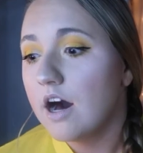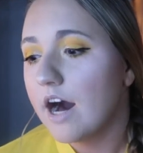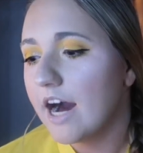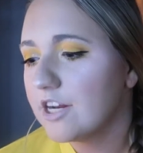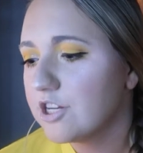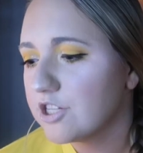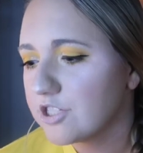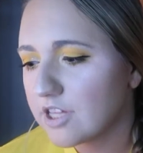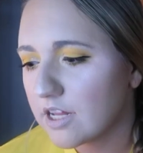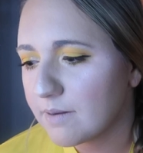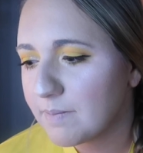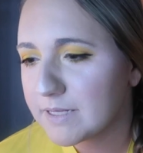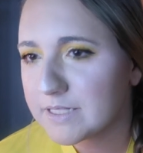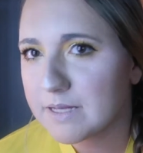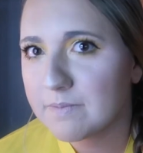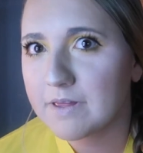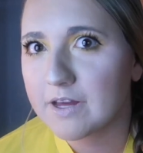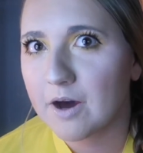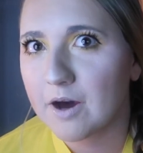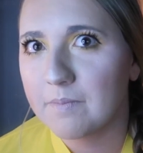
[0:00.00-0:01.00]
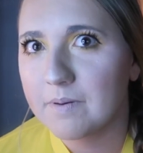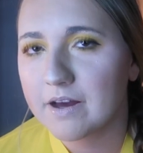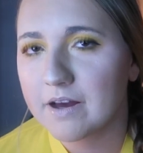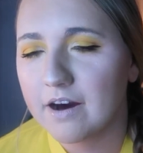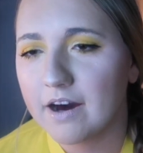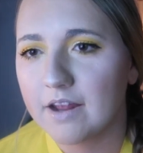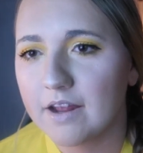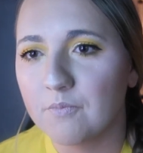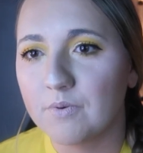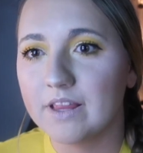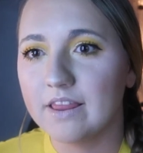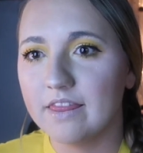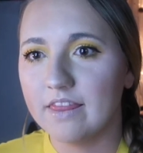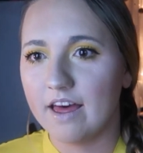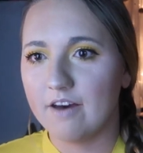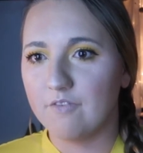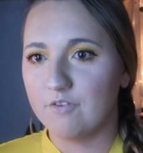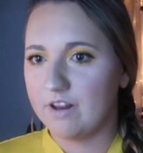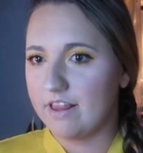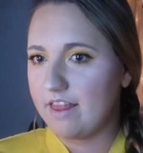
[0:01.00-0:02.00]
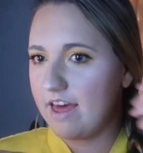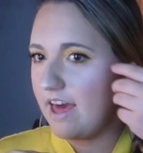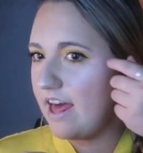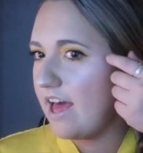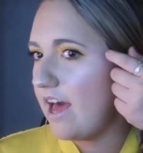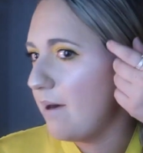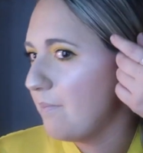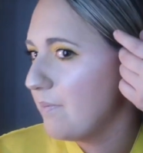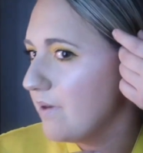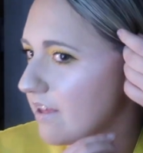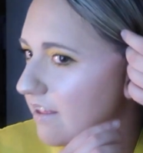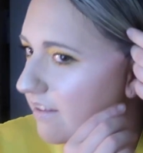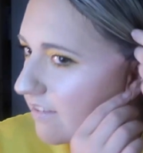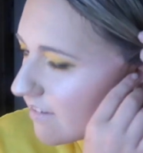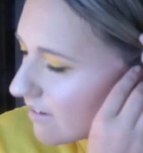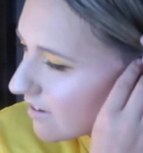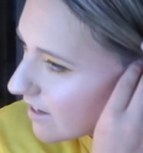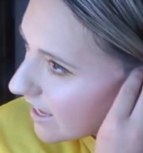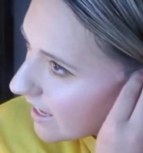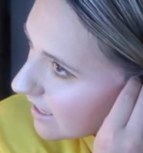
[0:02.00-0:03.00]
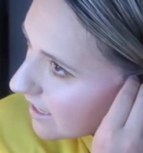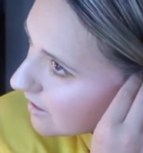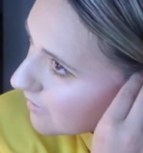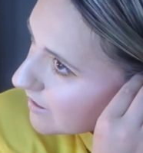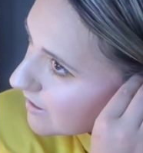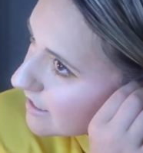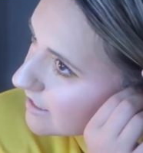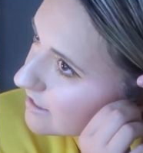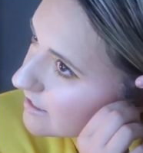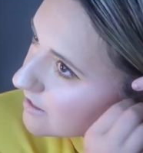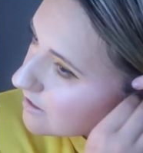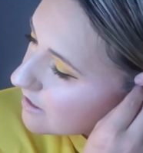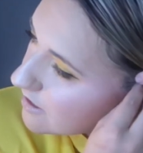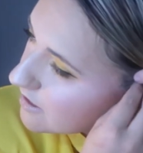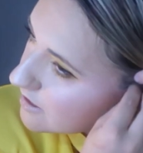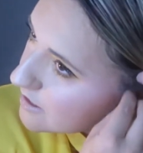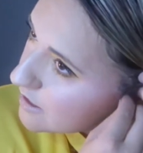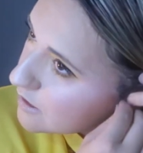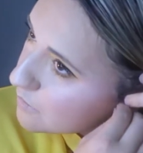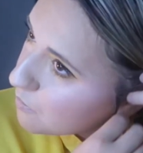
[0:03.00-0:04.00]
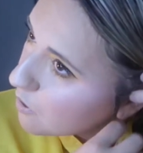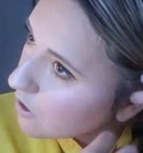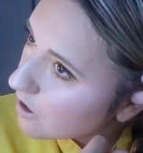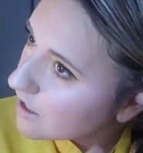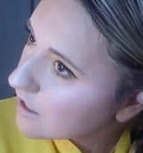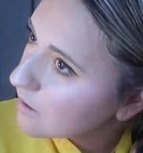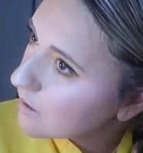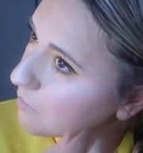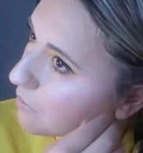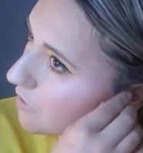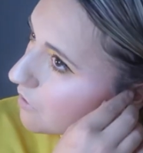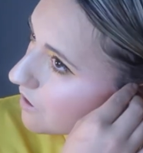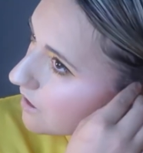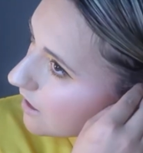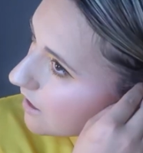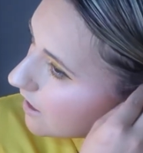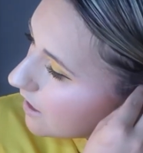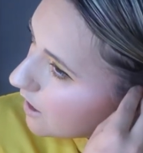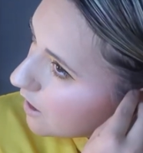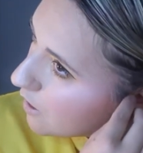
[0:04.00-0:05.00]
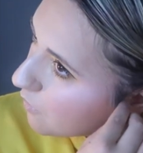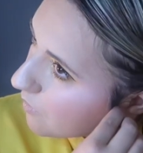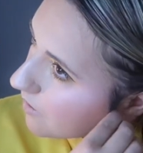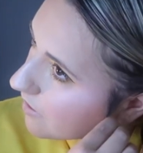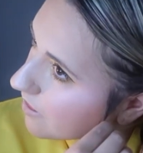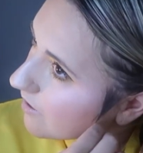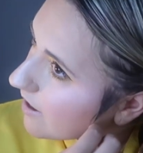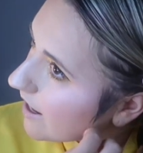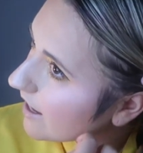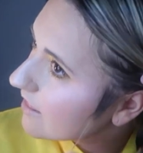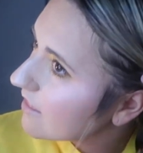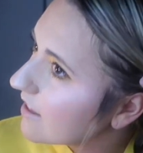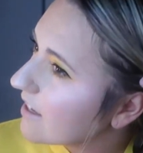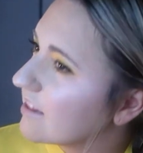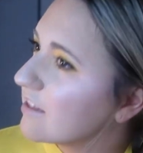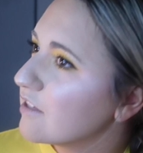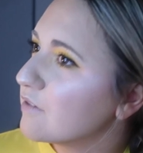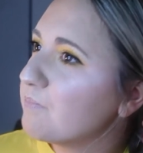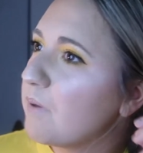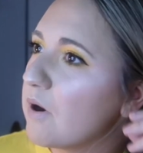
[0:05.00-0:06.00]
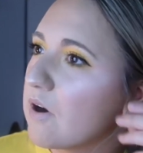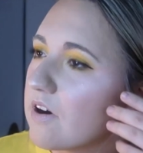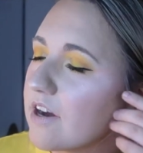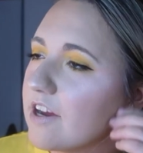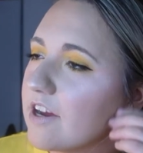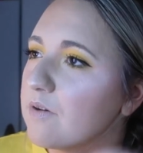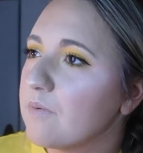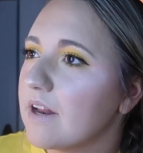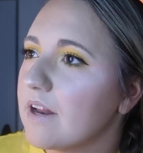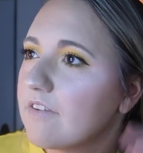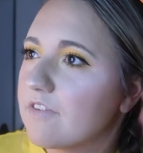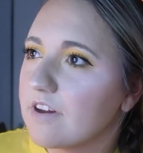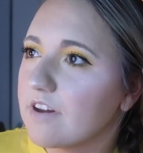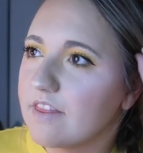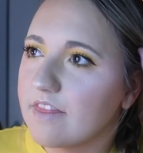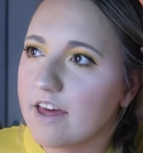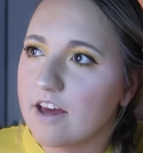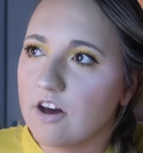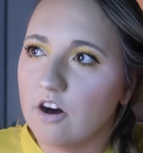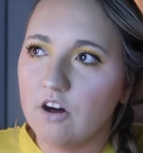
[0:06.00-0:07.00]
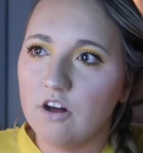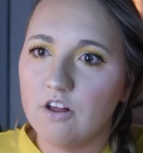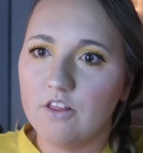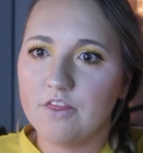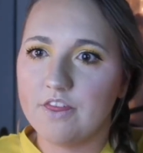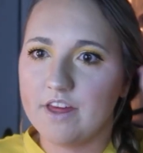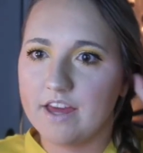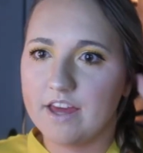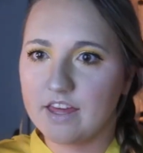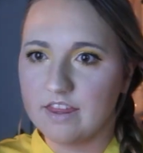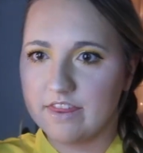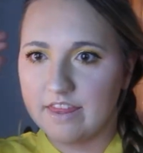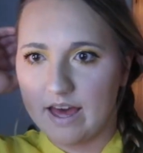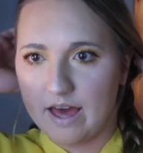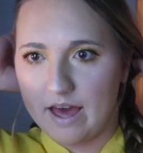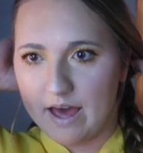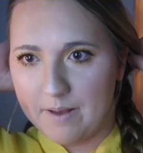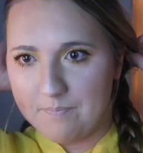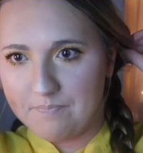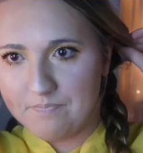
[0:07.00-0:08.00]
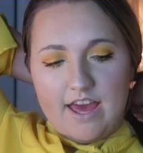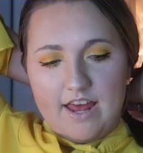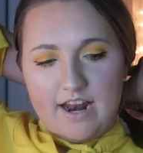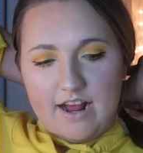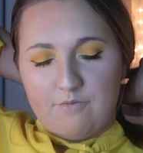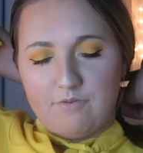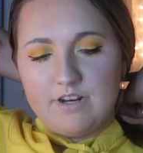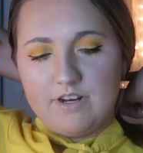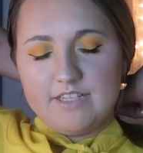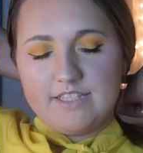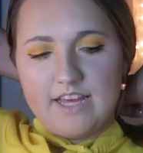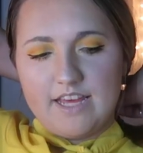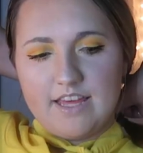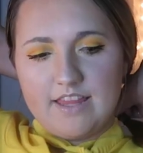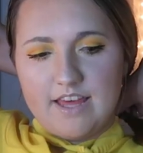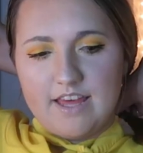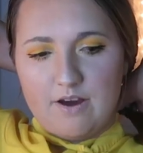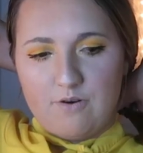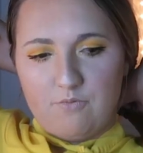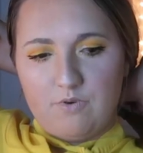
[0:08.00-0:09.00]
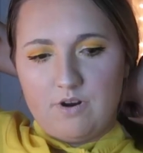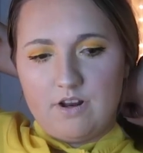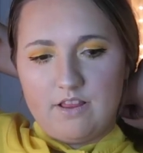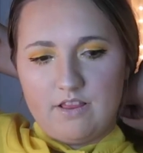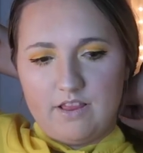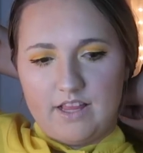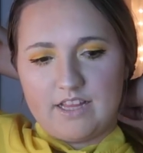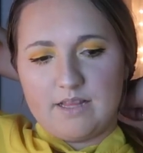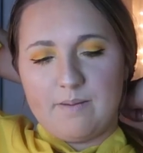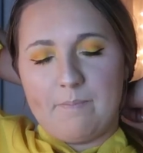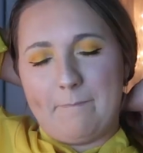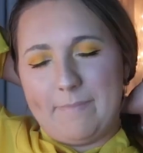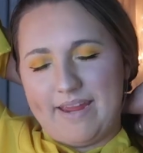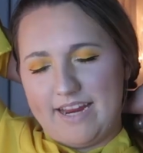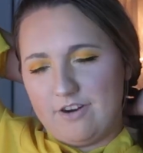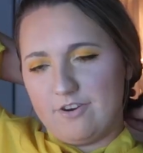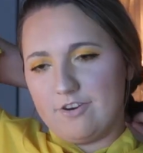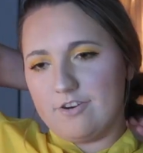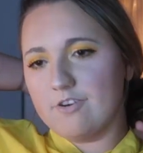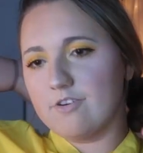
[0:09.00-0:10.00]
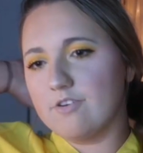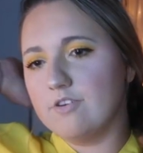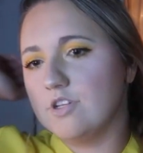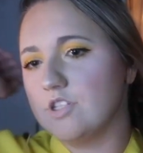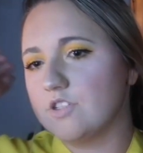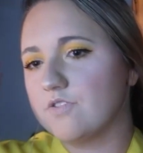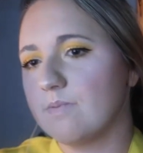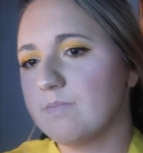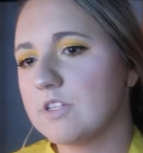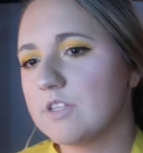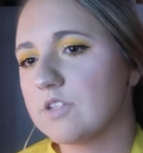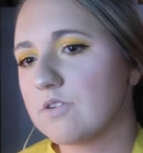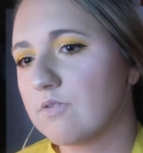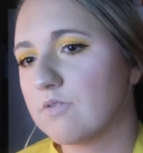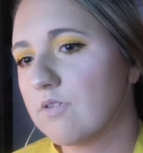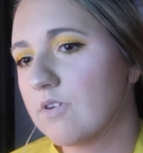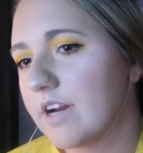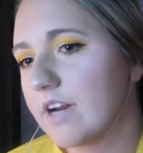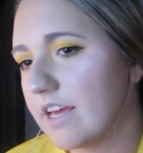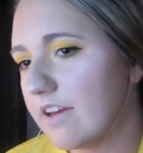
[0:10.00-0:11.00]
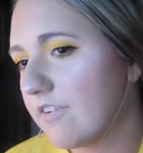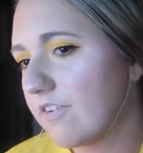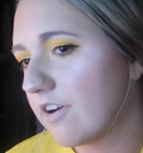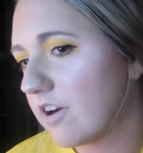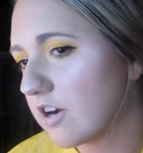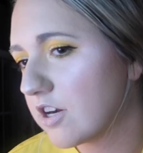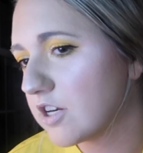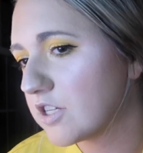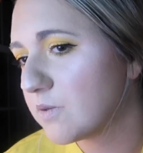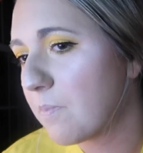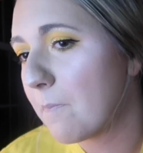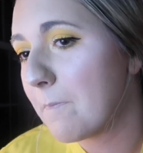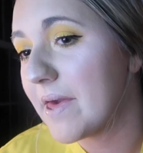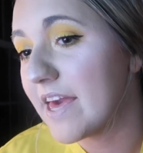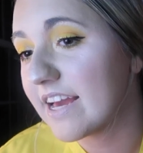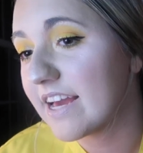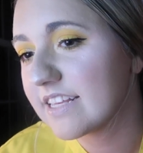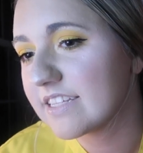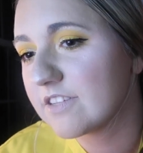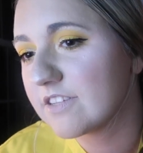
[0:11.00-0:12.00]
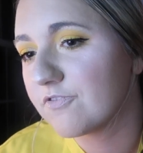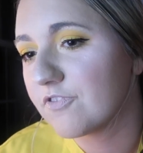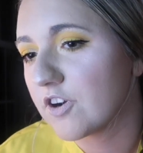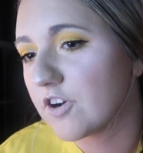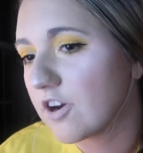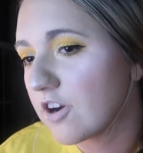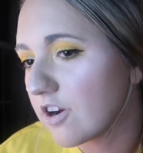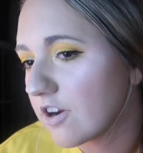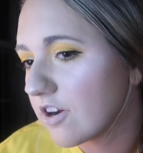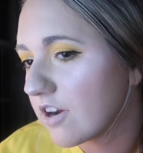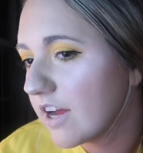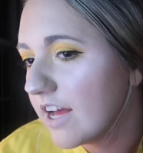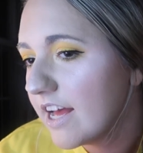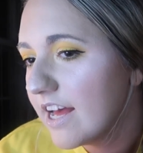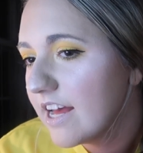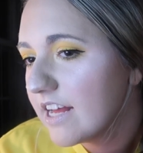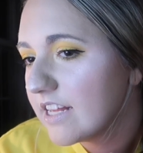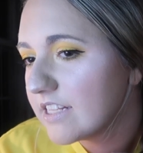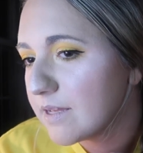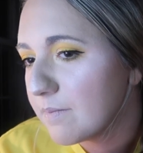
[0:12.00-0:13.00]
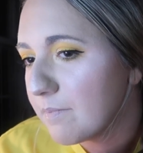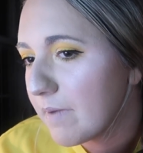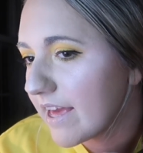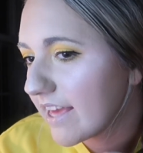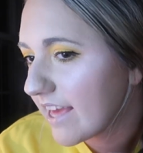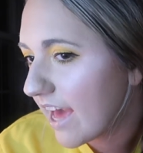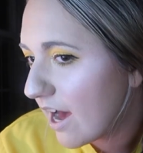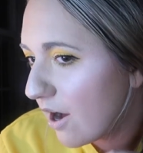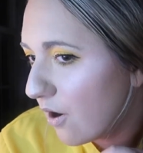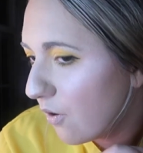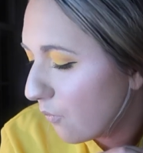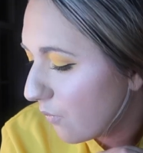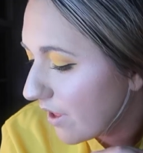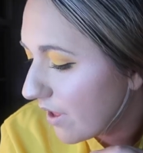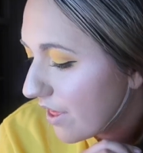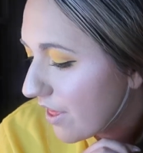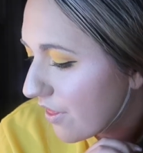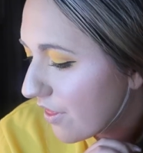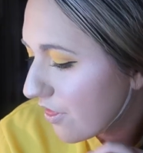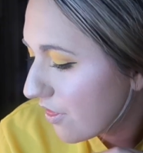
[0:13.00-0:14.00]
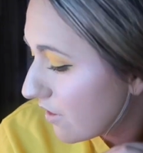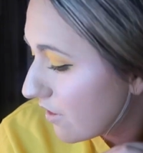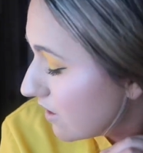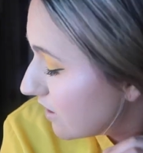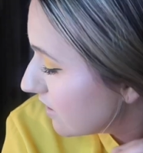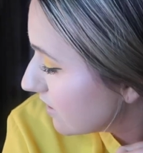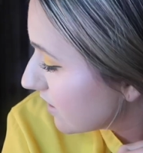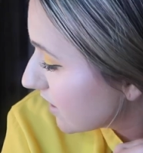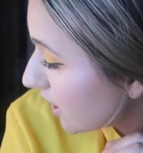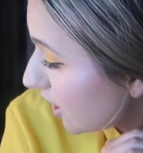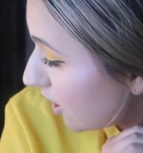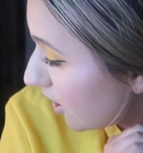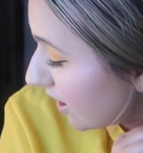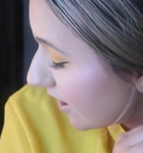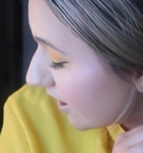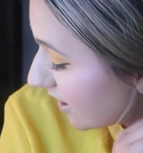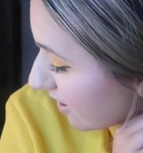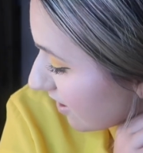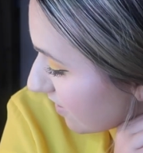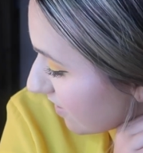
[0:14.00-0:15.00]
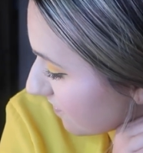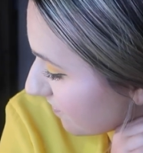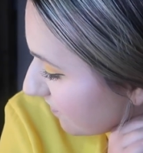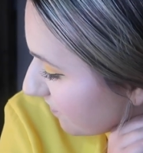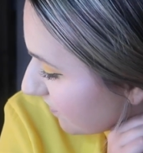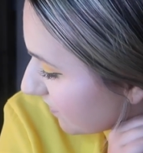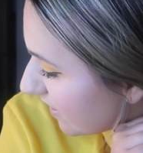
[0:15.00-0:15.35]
I just thought about something. Oh my god, we love when that happens. Okay, anyways, so there's this part in the book where they're at like this party or whatever, and they all think that, and I want to say that one of like the meaner girls from the sorority of hers picks for her to make out with Connor,